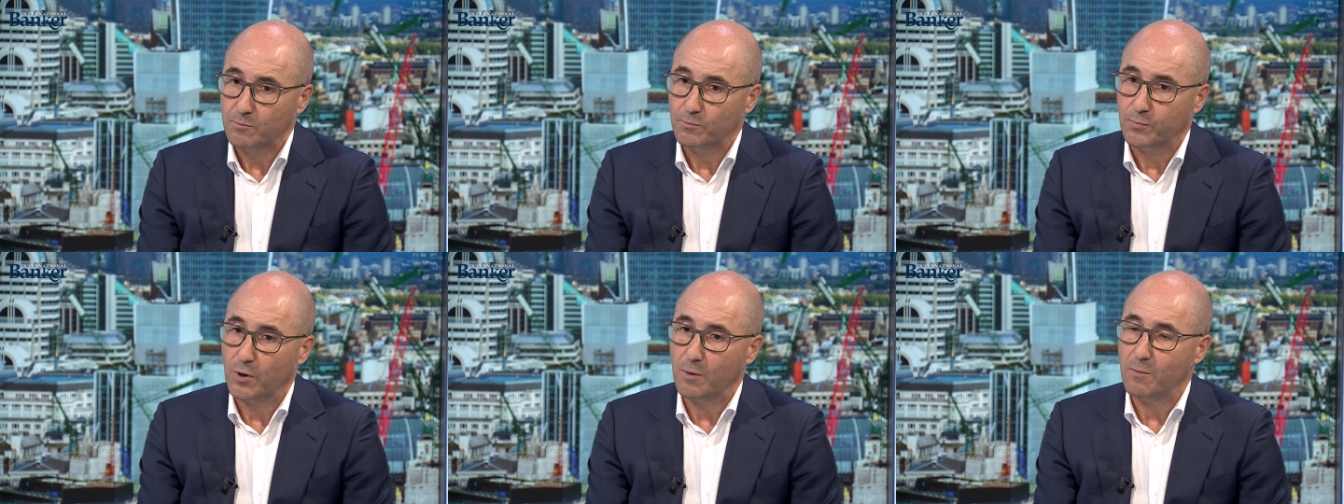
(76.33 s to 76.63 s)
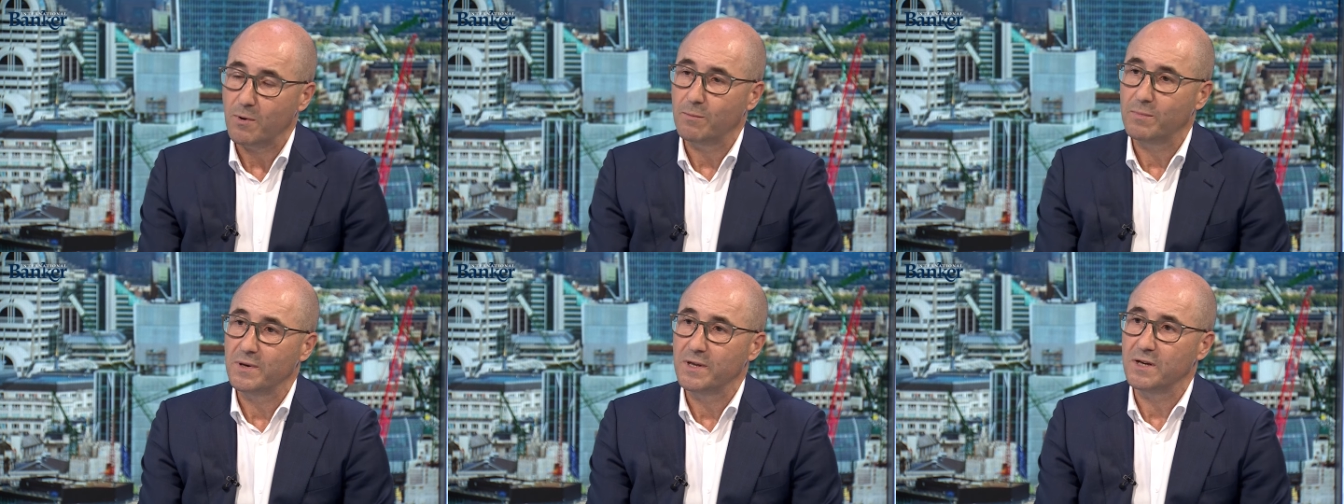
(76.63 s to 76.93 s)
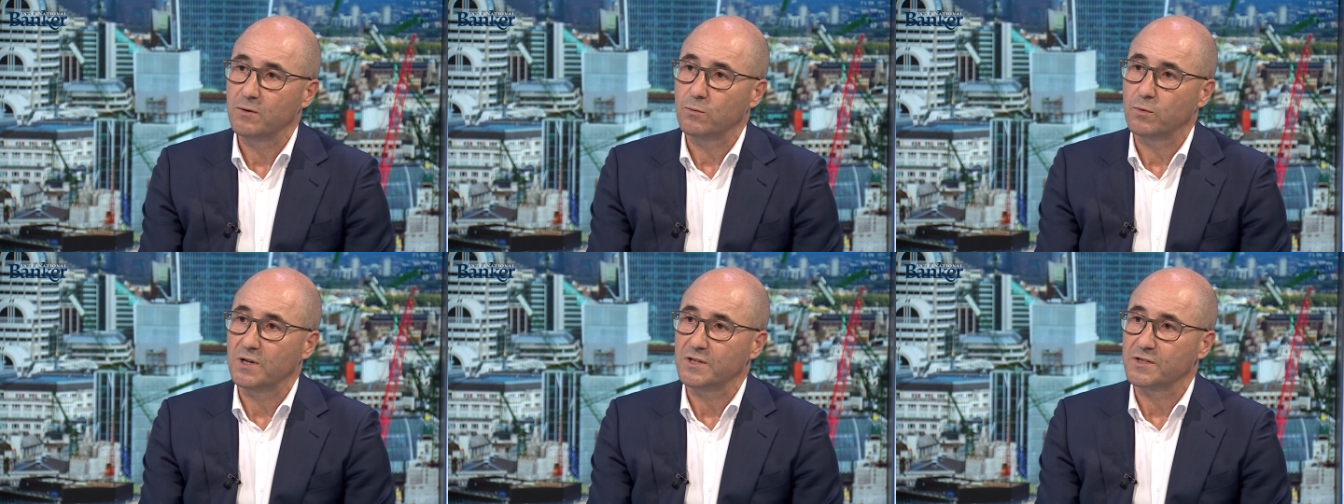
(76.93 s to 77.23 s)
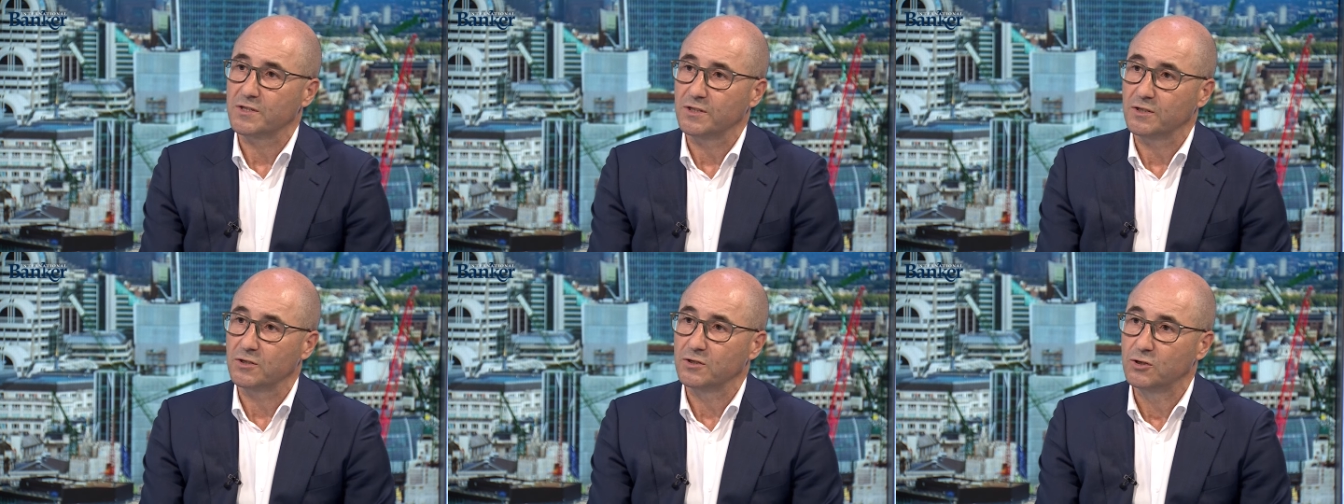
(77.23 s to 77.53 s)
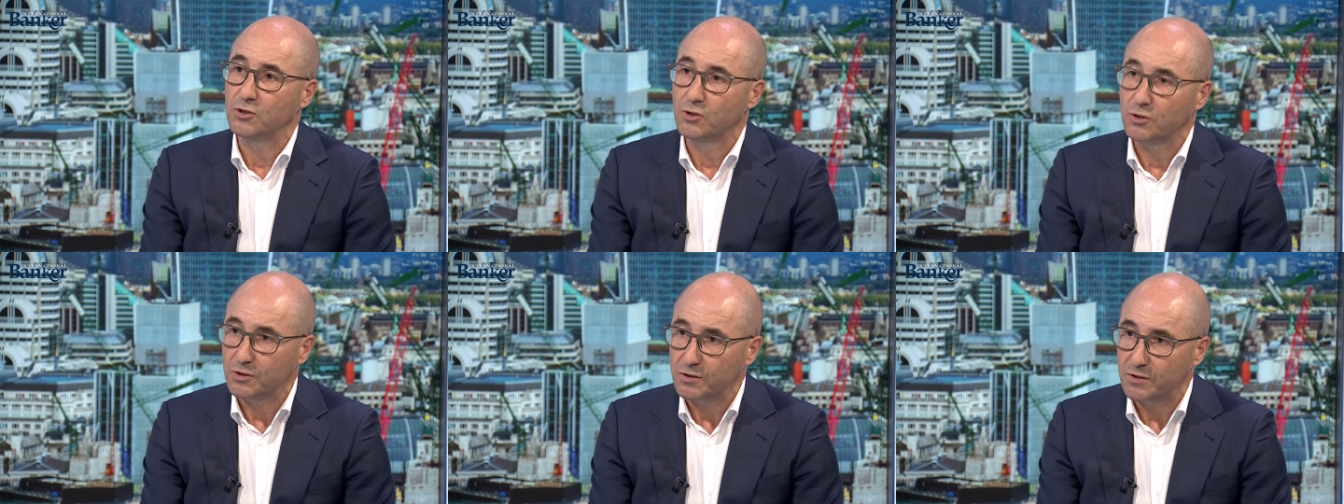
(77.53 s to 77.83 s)
probably was a
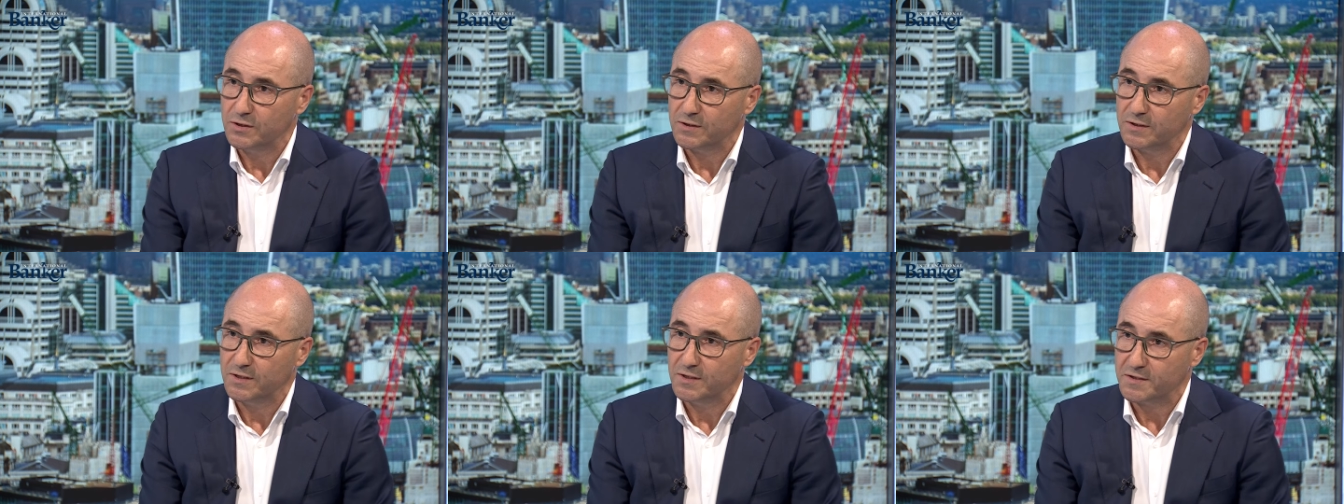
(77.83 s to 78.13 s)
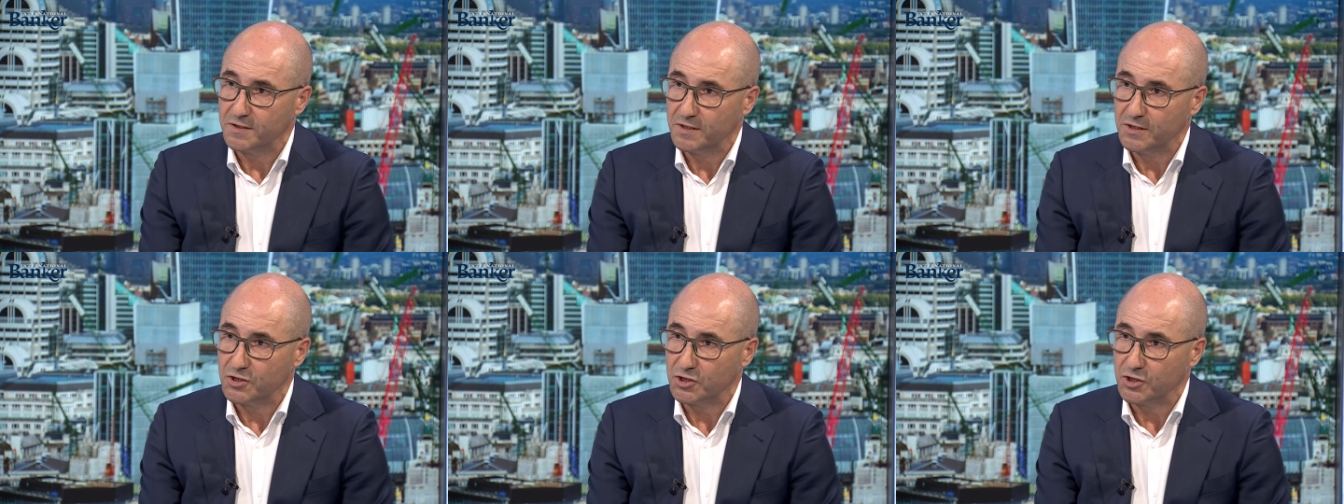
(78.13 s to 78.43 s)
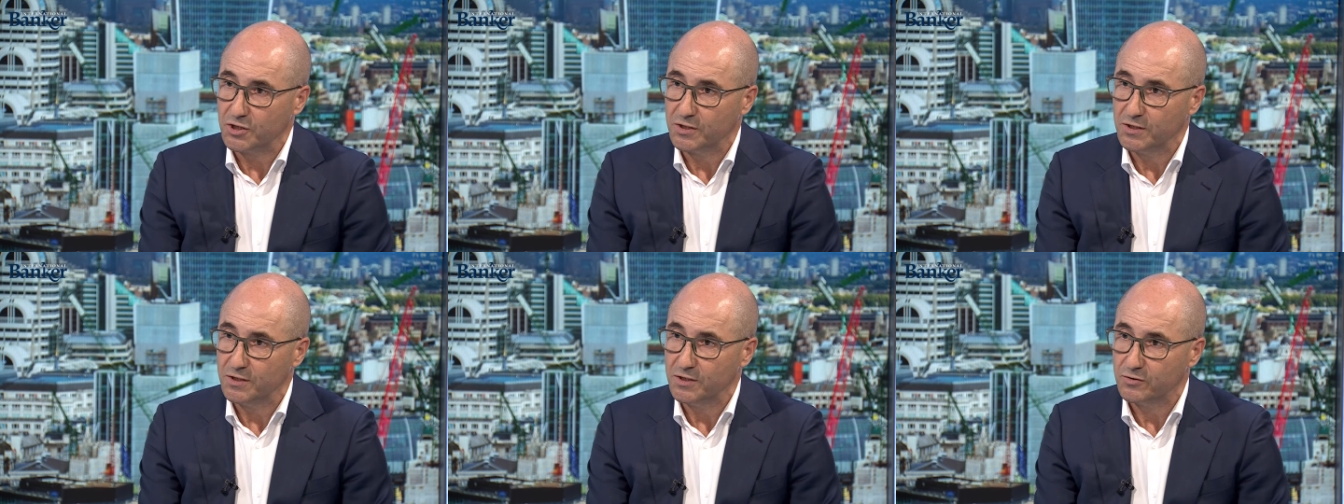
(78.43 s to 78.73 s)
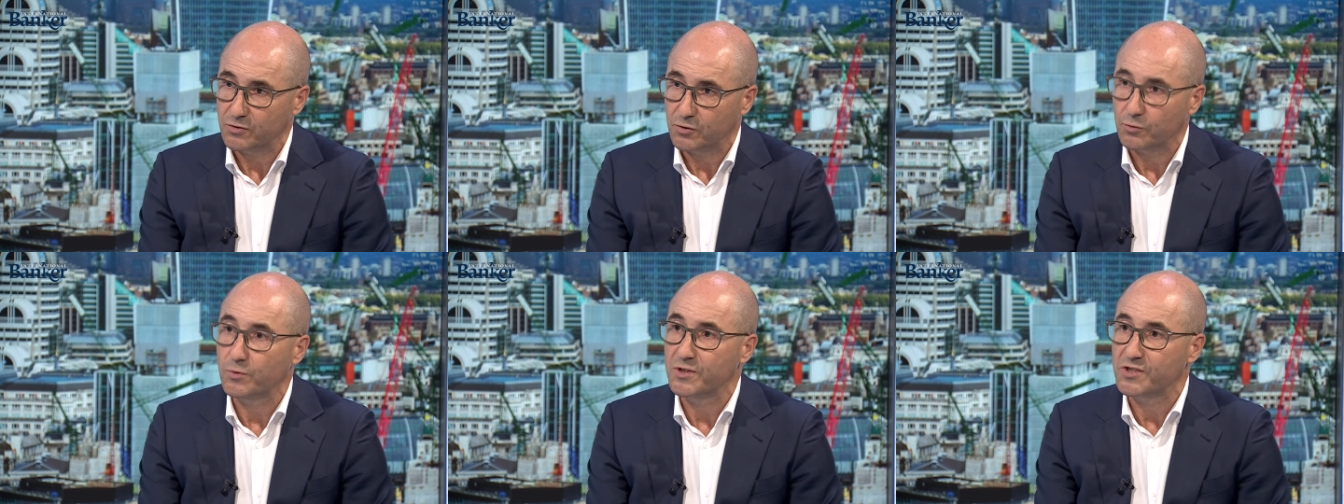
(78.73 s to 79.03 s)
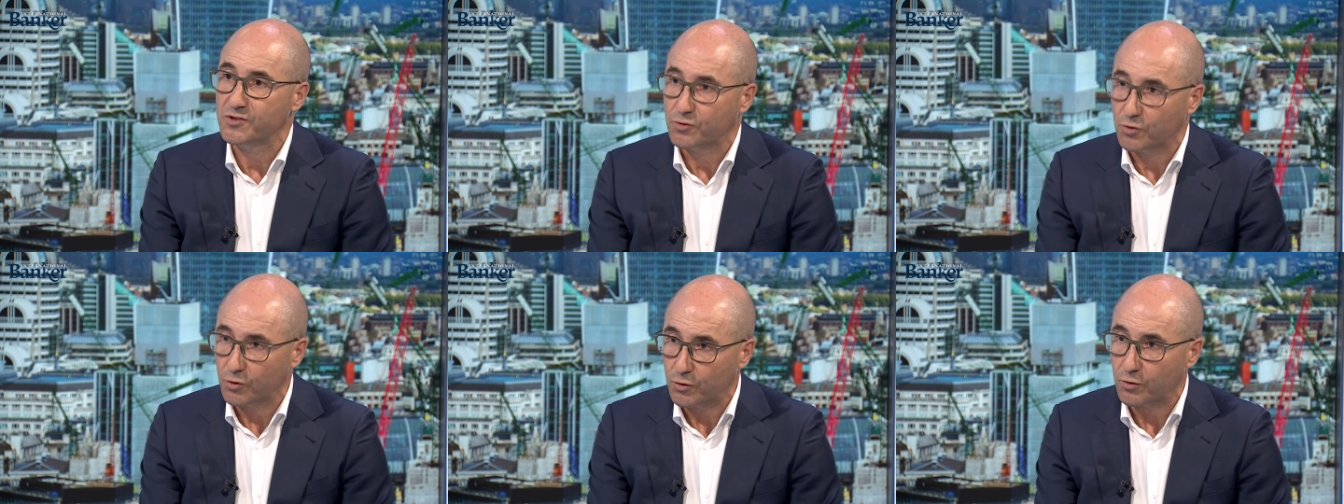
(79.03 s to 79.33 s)
good decision to
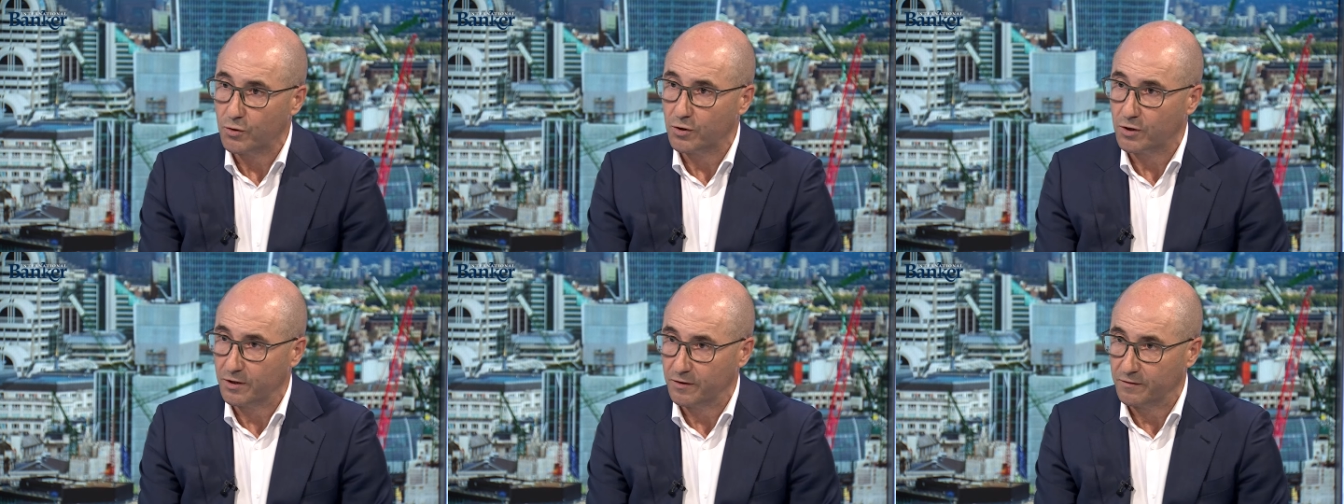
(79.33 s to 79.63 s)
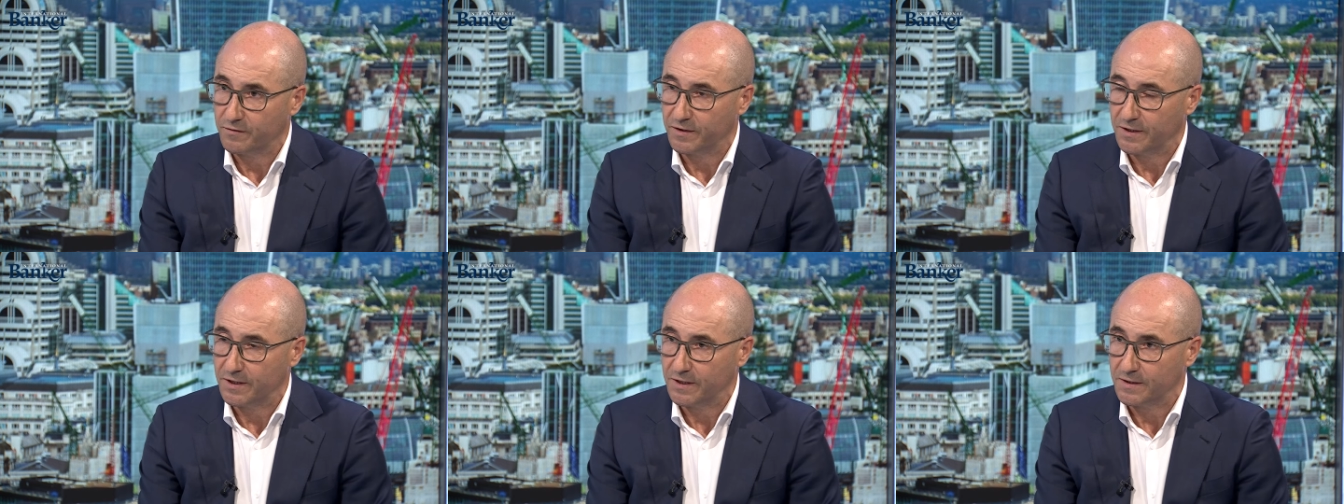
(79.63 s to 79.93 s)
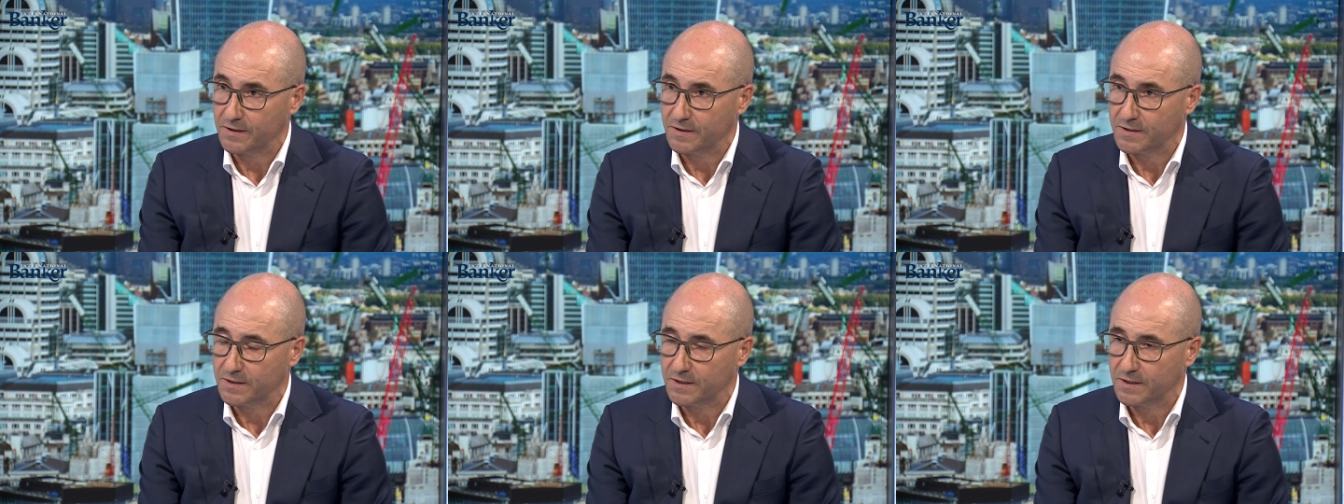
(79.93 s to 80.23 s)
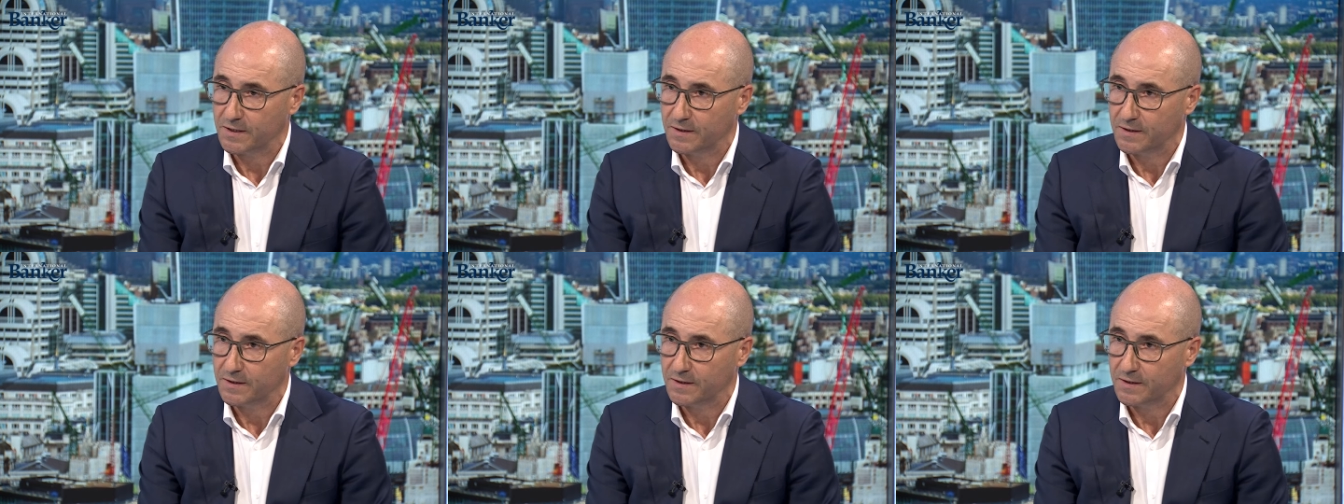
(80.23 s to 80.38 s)
restore confidence.